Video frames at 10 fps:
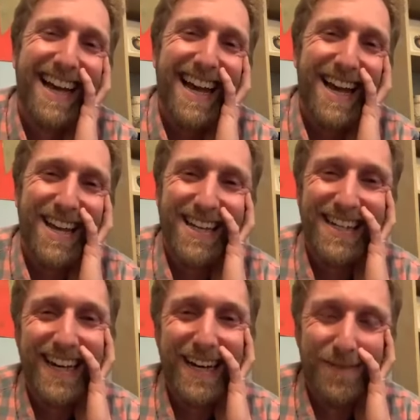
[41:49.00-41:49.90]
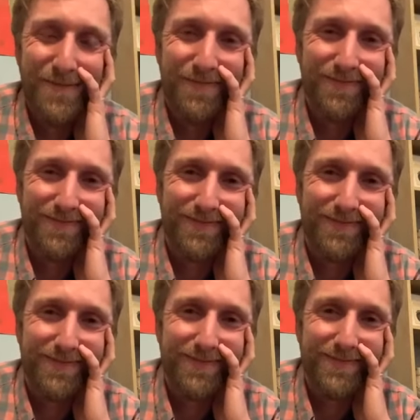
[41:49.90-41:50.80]
and
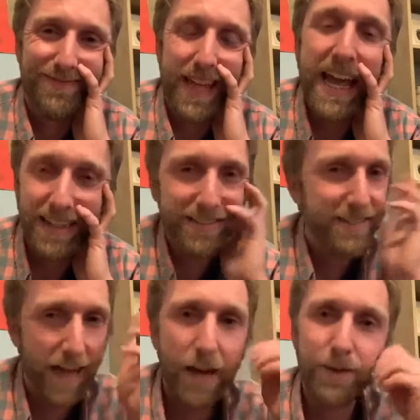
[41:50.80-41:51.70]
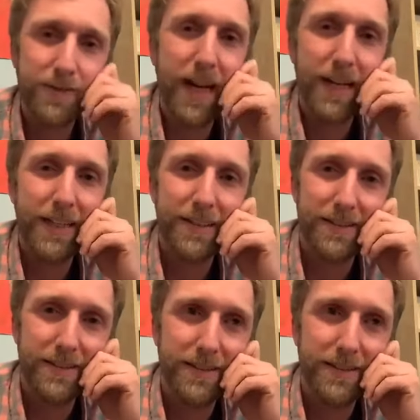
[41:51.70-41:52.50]
and I